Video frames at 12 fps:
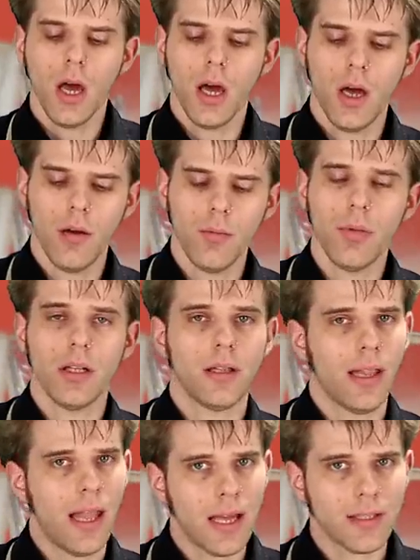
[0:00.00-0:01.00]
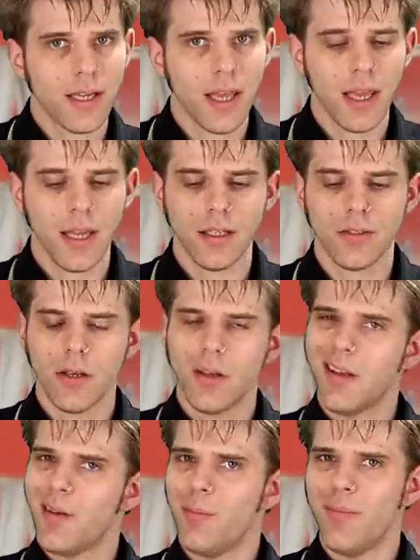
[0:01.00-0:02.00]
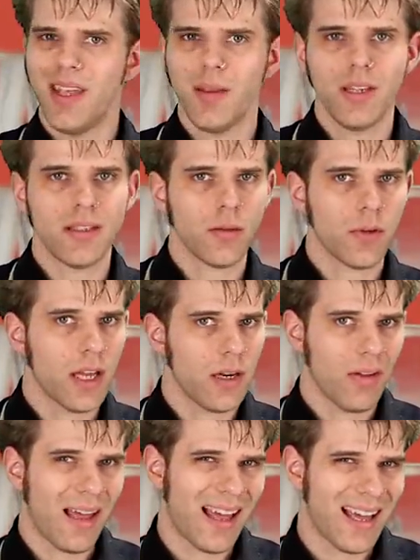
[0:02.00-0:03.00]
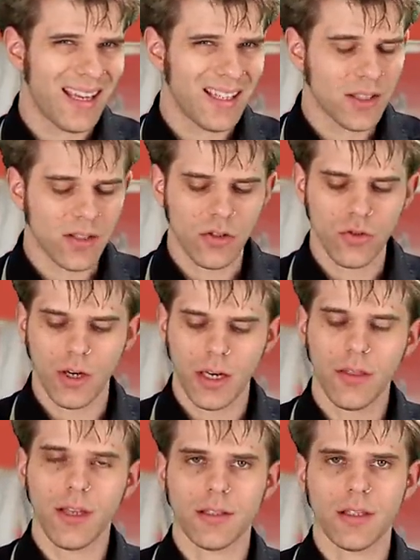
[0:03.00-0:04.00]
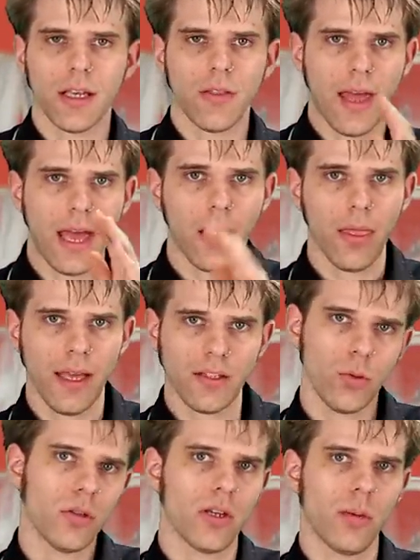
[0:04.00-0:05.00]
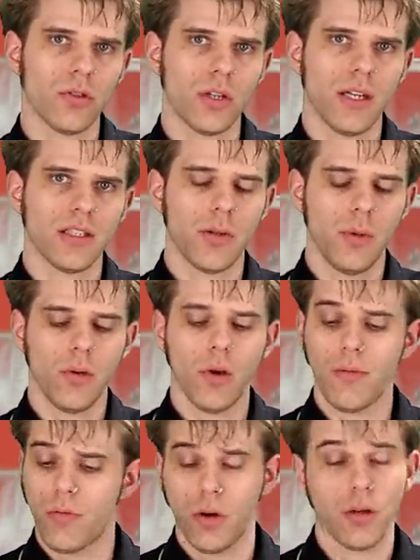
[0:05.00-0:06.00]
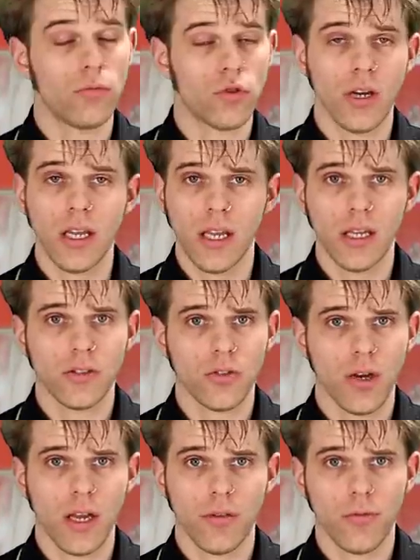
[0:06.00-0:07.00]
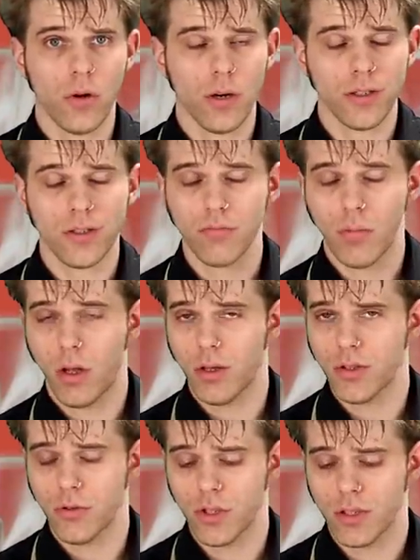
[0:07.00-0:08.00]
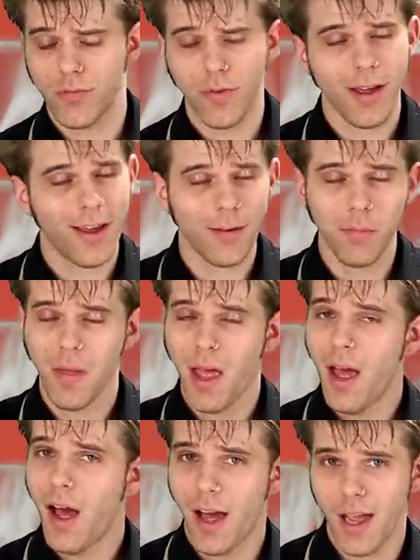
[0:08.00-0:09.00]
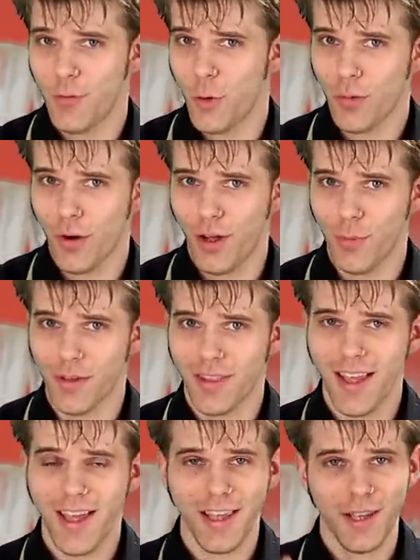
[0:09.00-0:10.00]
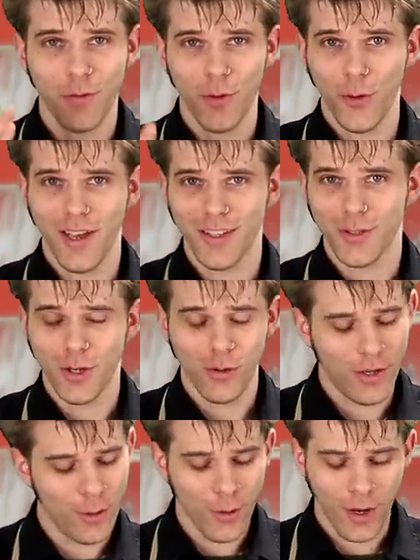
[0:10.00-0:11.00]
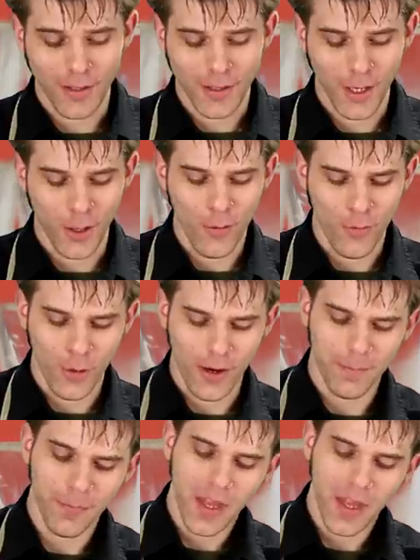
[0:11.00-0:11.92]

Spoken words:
But lattes, maybe some kind of iced drink, things like that. That's what your double shot's going to be great for. Drinking it straight, of course, also just fine. I have no problem with that. If you guys don't either, I say go for it.